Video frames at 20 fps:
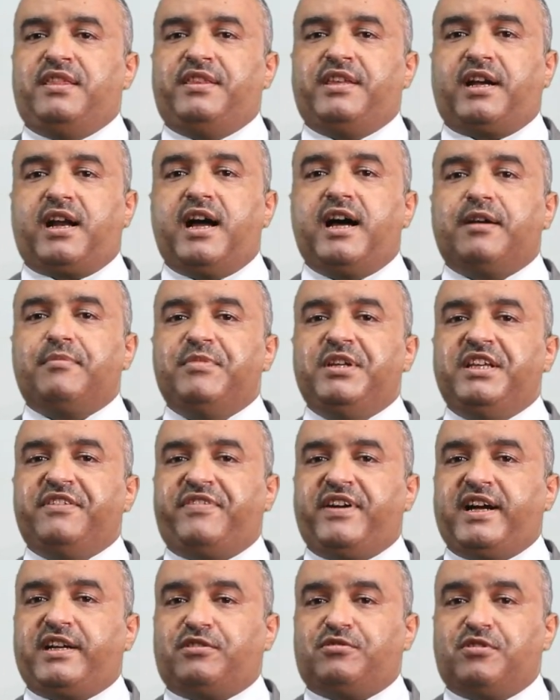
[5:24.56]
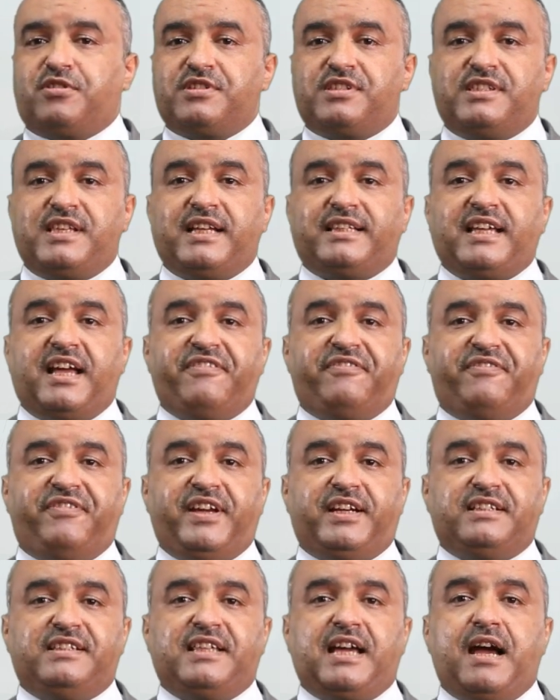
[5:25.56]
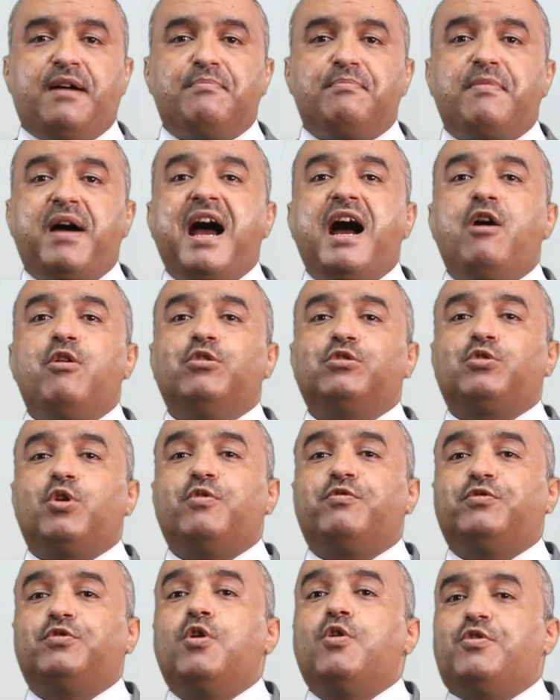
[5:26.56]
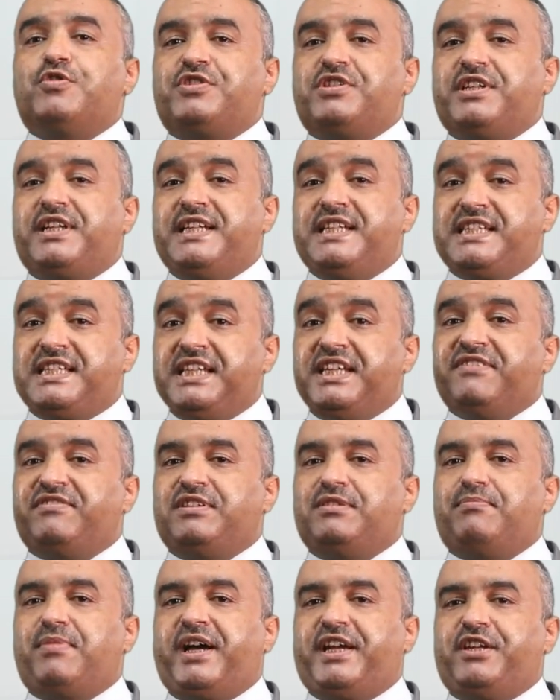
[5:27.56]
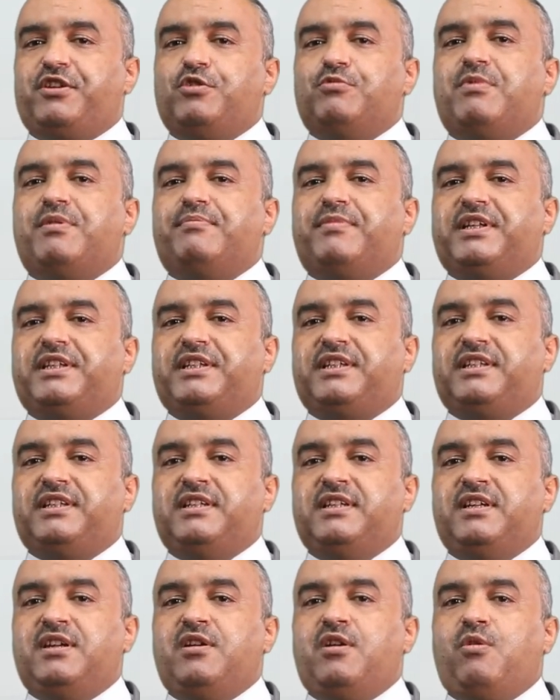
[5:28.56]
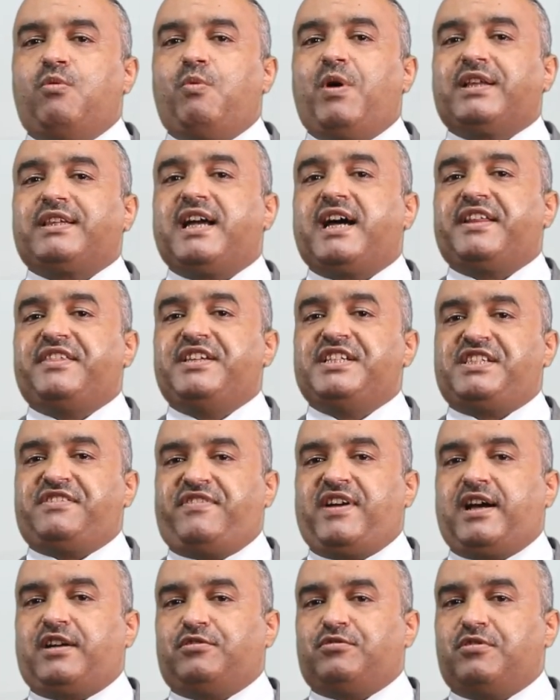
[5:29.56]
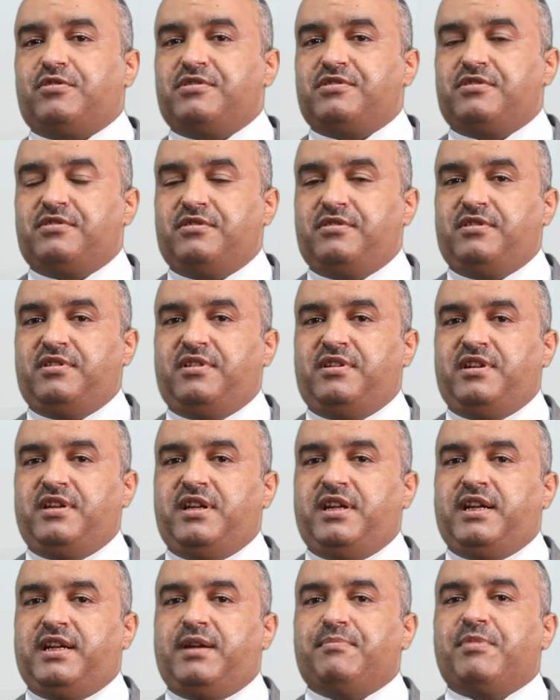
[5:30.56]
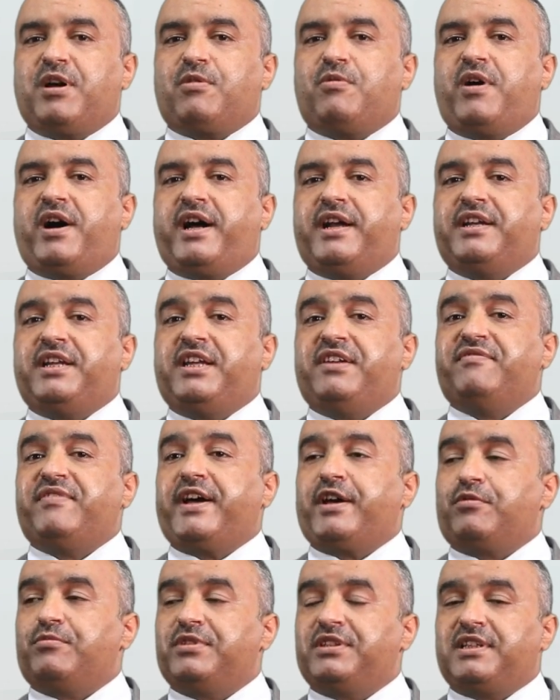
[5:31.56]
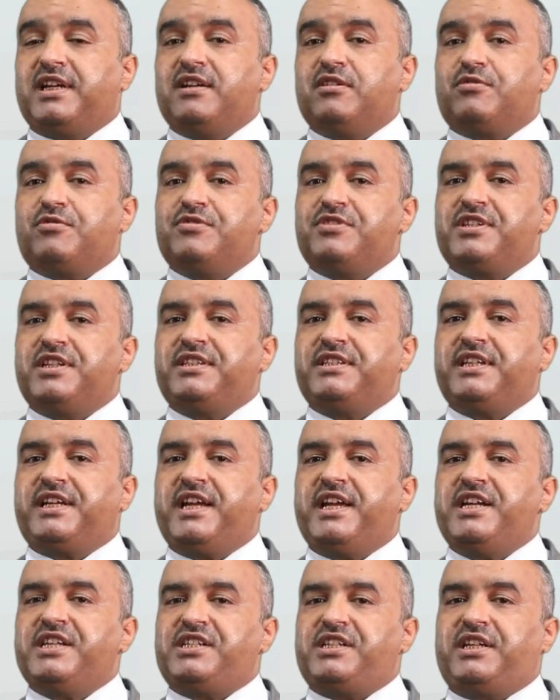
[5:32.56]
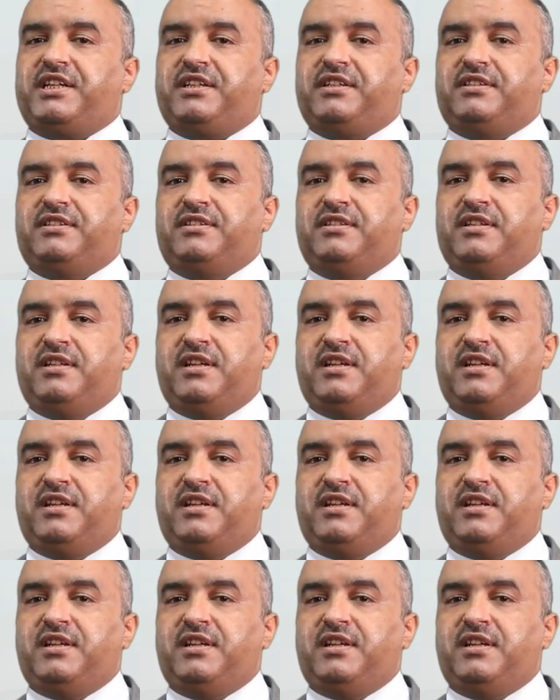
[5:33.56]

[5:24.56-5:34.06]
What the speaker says: There are many factors that affect the amount of dose received by human body. What are these factors? Number one, environmental concentration.